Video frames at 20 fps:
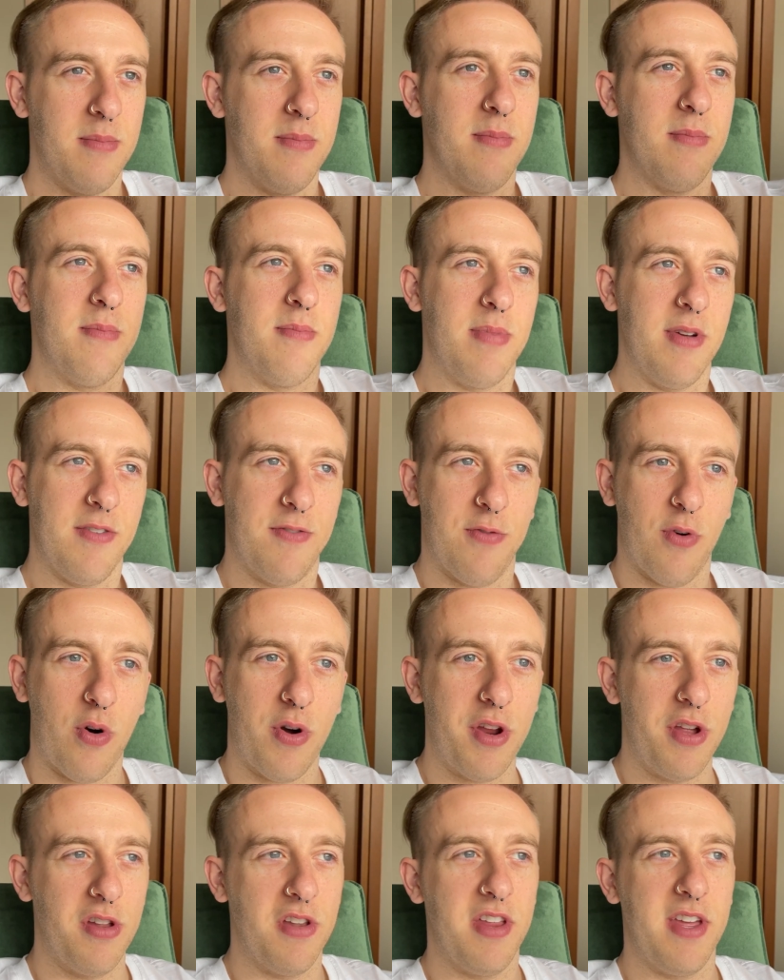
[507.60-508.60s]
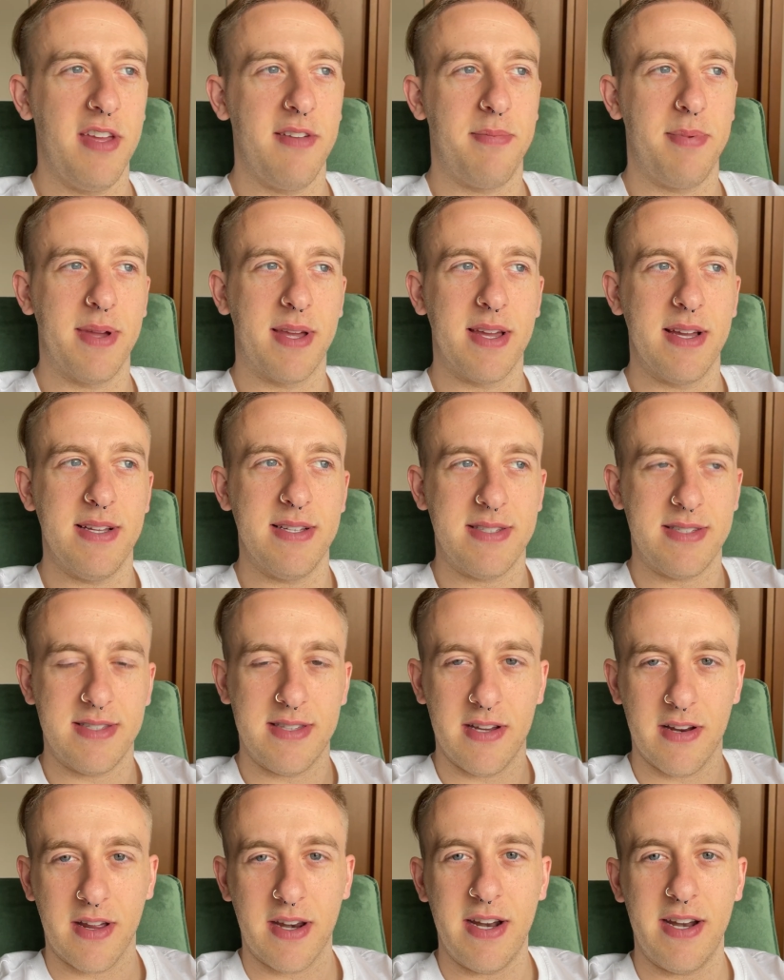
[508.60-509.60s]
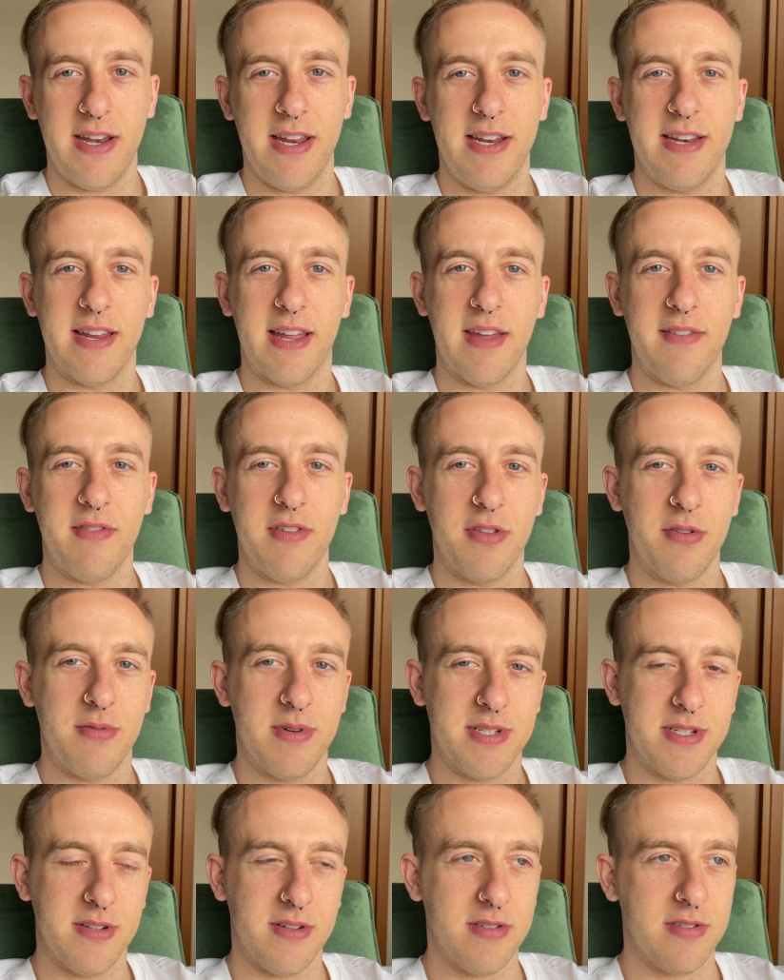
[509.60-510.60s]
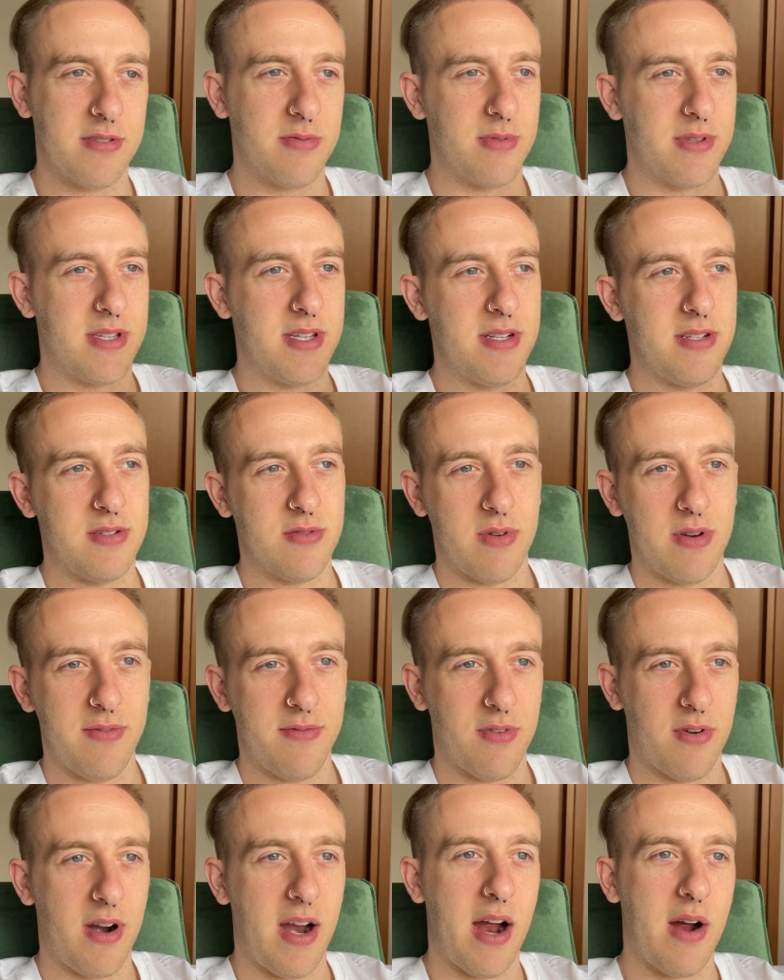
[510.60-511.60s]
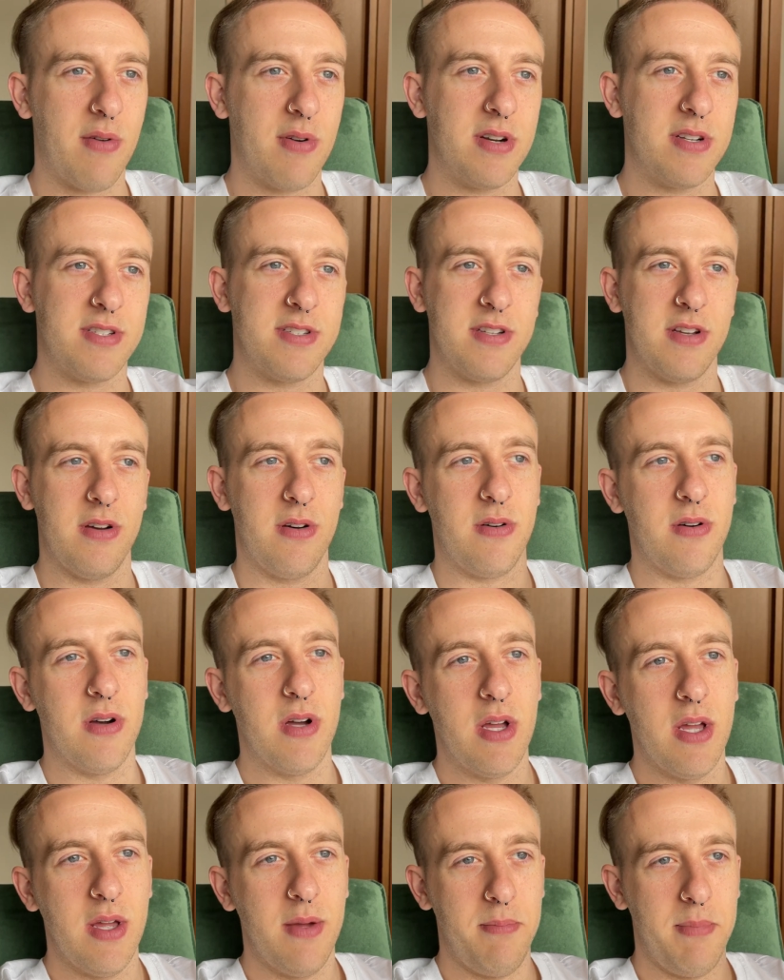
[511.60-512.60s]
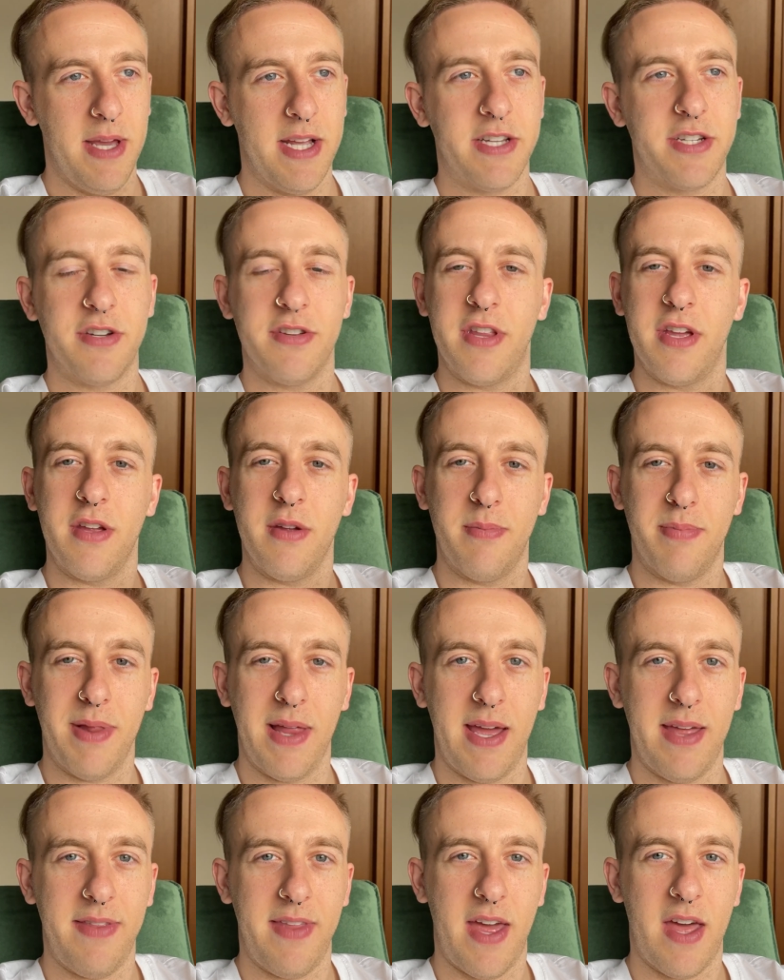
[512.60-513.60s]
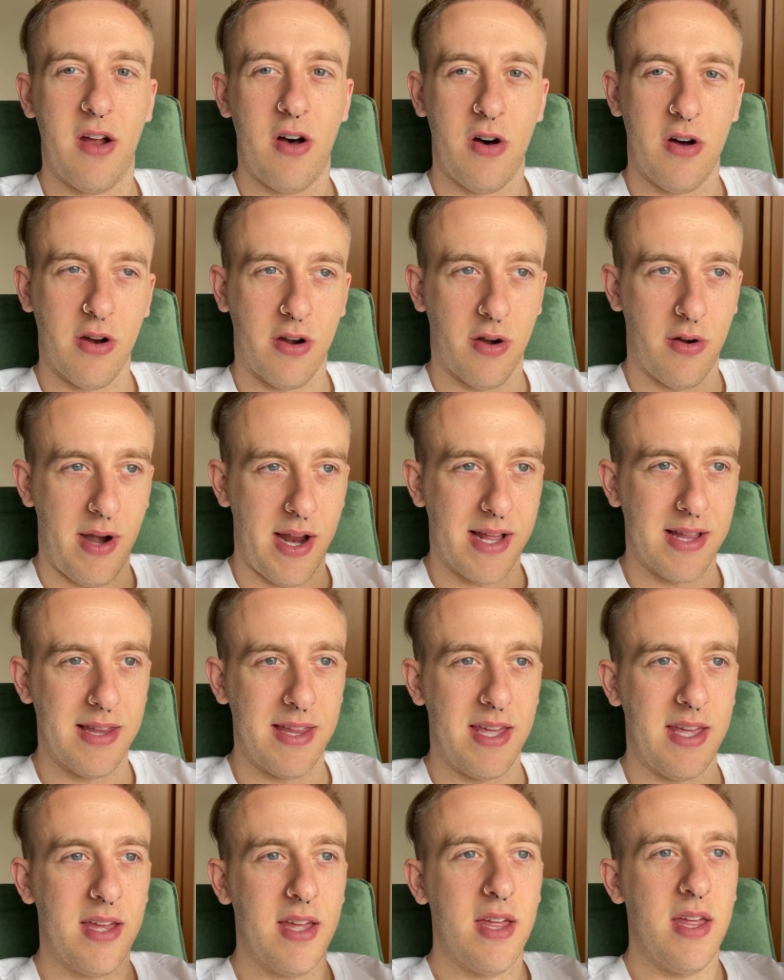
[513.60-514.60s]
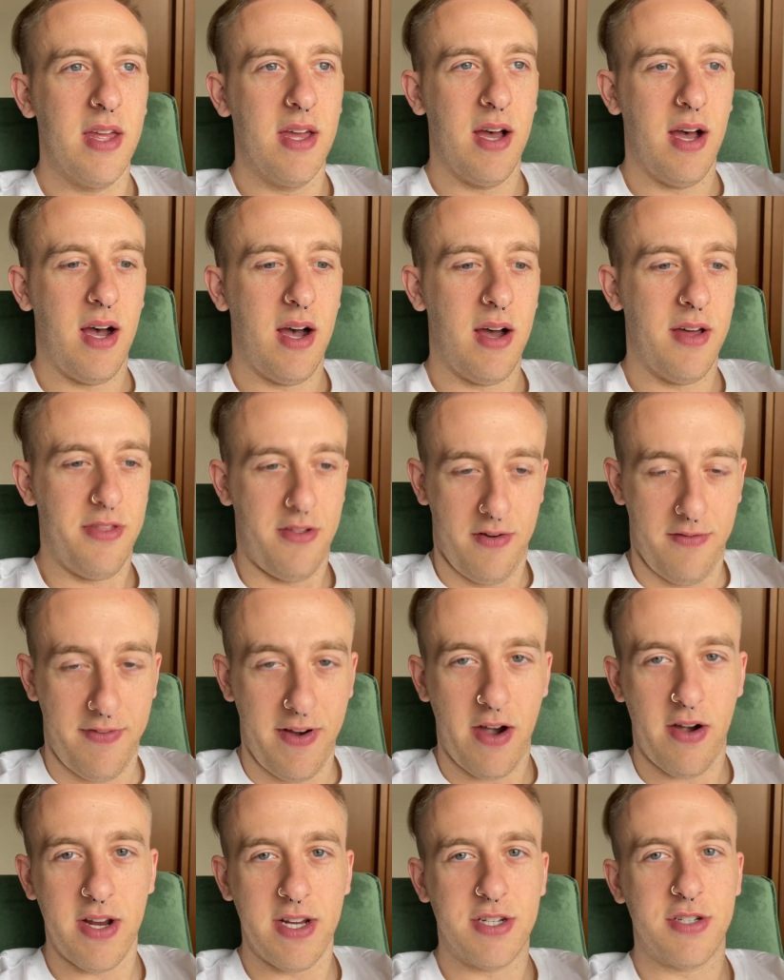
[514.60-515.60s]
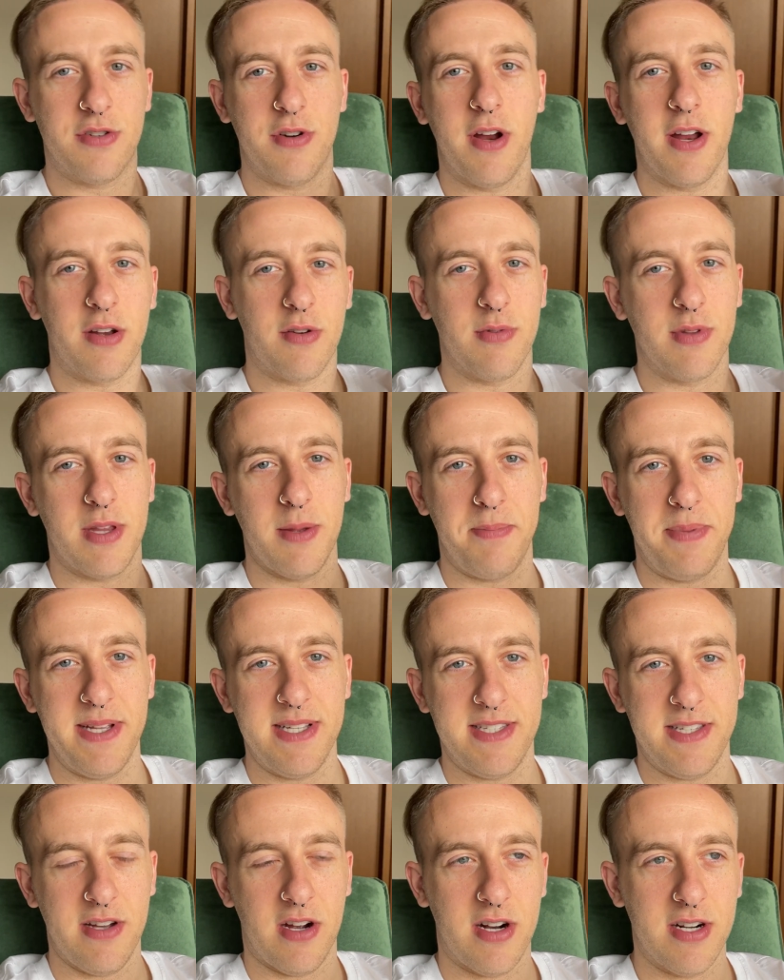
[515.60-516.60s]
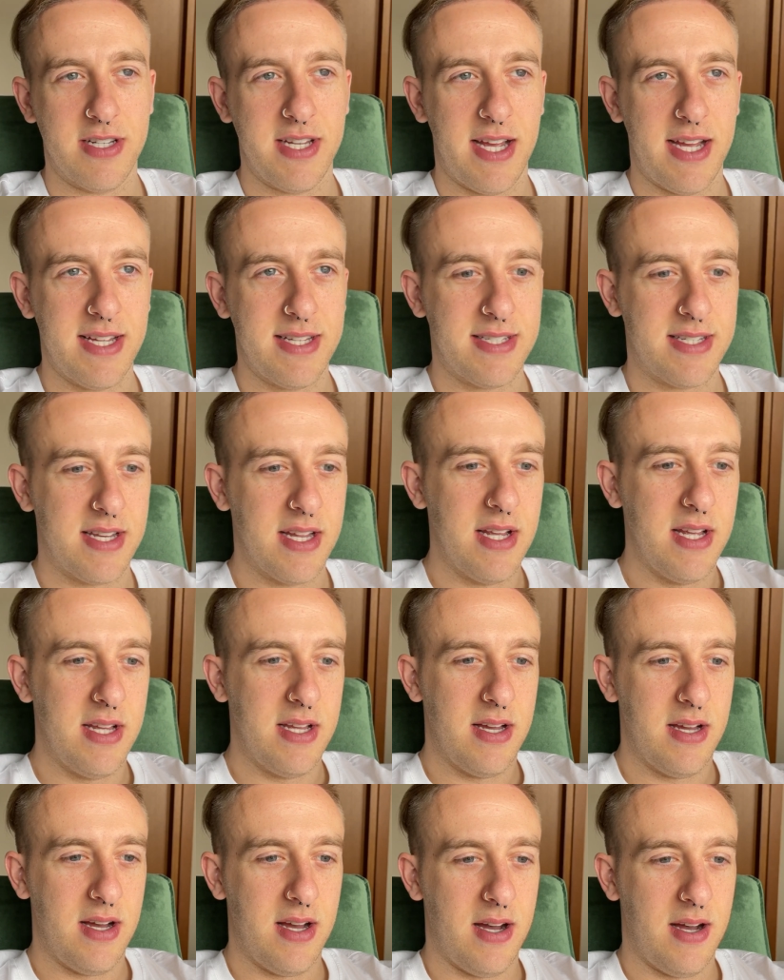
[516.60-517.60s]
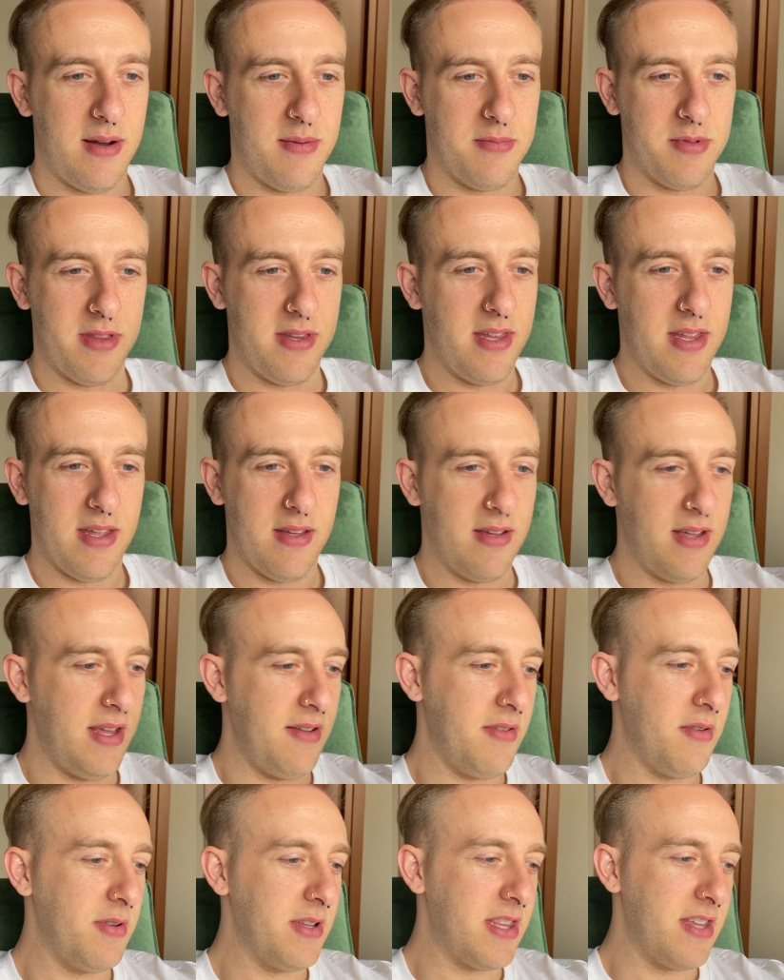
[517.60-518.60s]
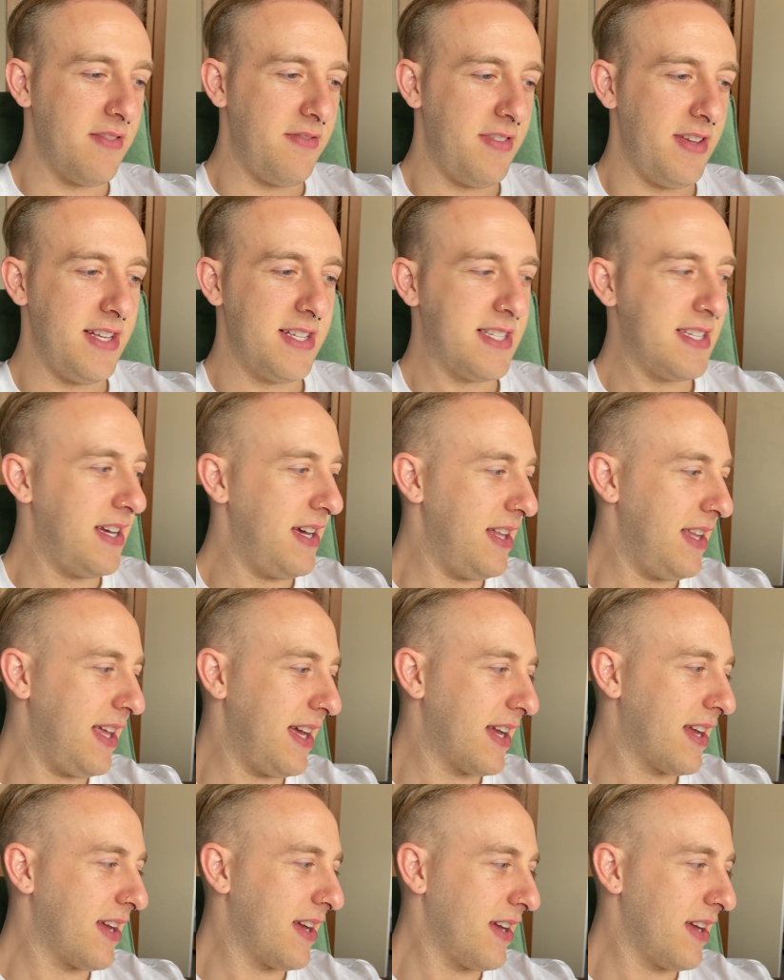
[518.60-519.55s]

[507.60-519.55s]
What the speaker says: before you leave, because they're going to need to give you the results within 24 hours. So make sure that you plan that all correctly. They're very strict with the PCR test. Even with the visa, like